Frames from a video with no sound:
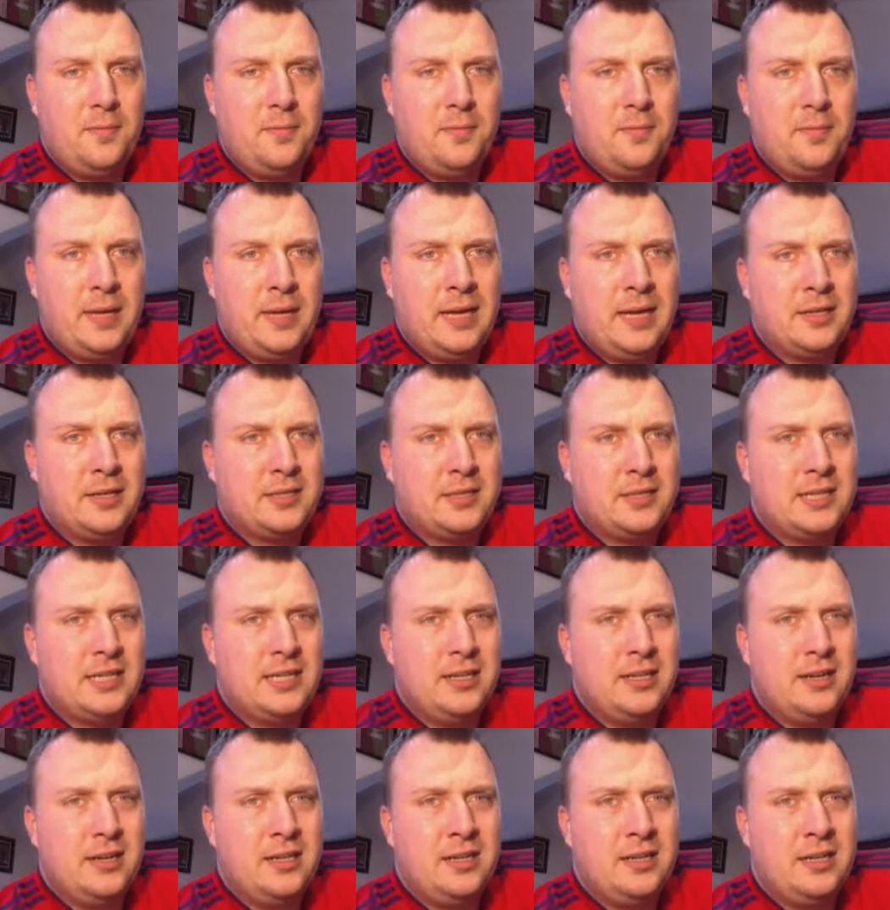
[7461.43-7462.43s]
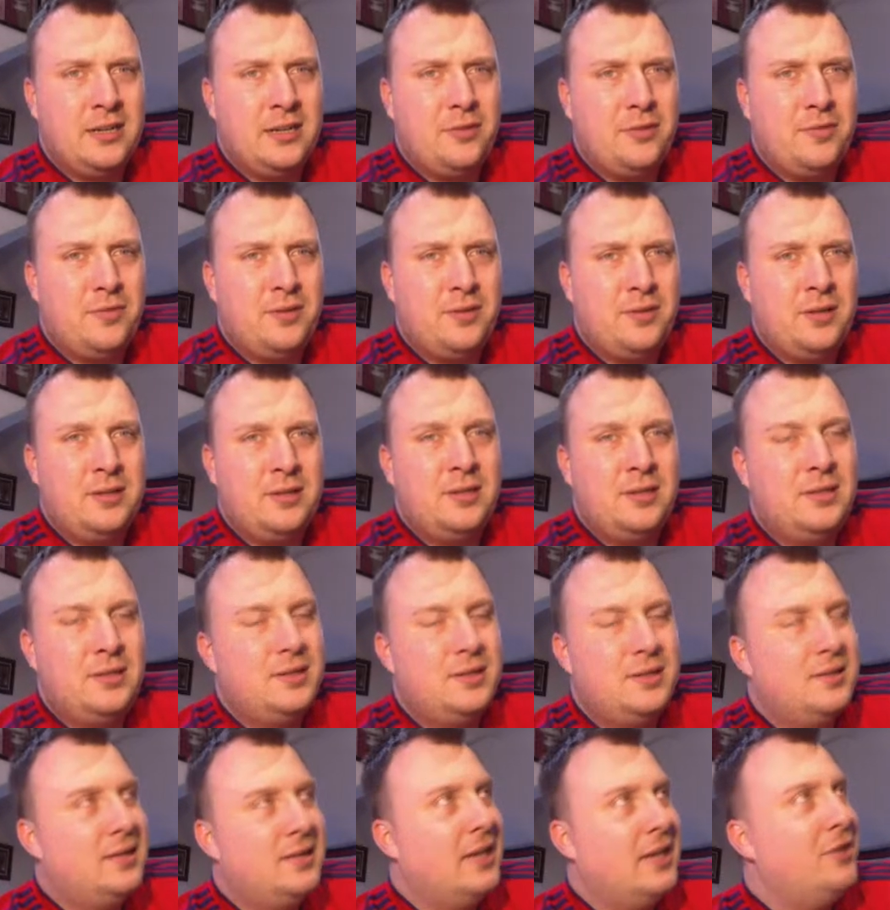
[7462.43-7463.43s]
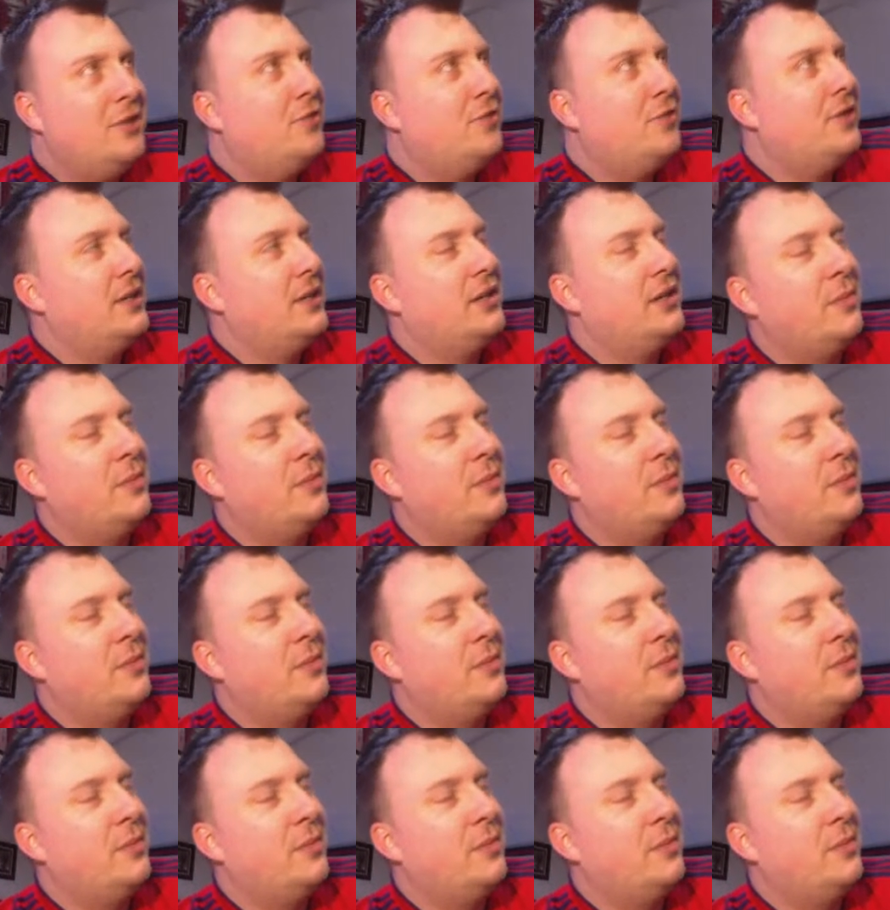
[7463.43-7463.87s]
Yeah, as I say, the Northland, the